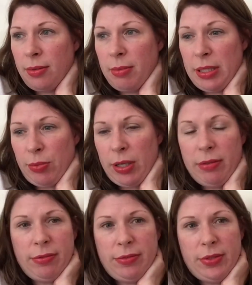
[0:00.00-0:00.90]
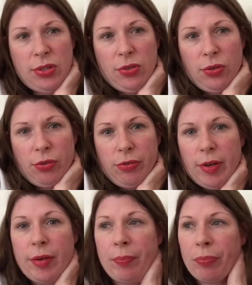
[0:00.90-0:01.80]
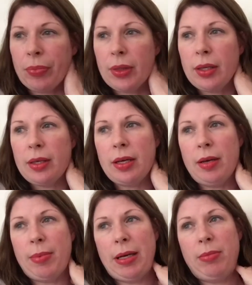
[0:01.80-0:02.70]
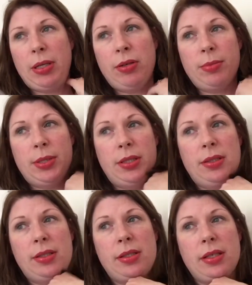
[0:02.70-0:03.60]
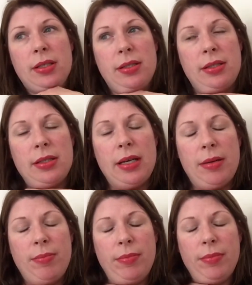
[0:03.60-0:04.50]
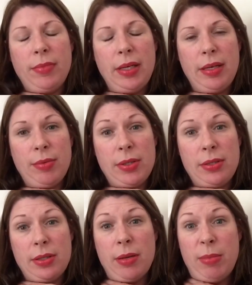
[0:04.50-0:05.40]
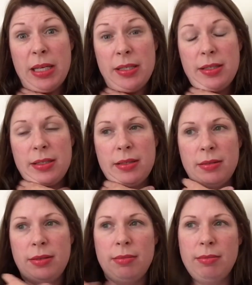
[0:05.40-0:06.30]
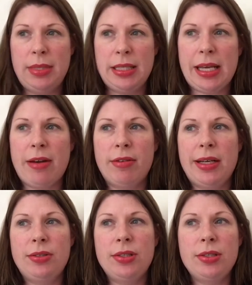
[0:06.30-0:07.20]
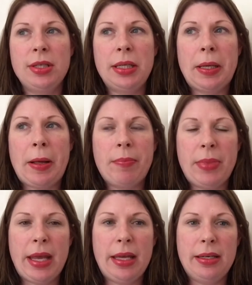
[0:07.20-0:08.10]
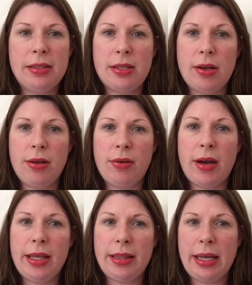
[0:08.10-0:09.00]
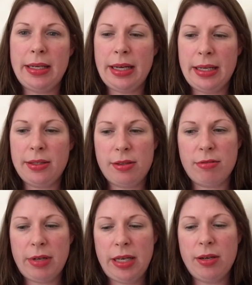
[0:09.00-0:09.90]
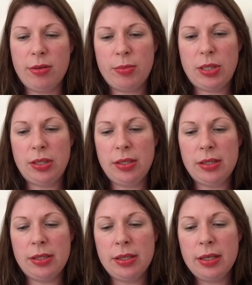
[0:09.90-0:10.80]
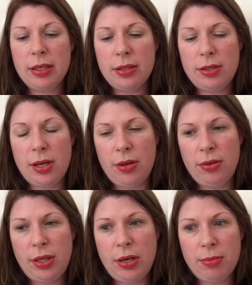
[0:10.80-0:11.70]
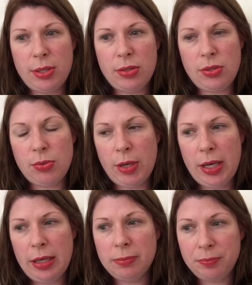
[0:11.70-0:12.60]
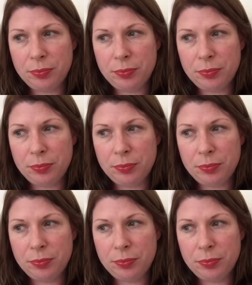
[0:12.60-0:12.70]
midwife sonographer about my options, because it was a miscarriage, and so I then had 3 options. So the options were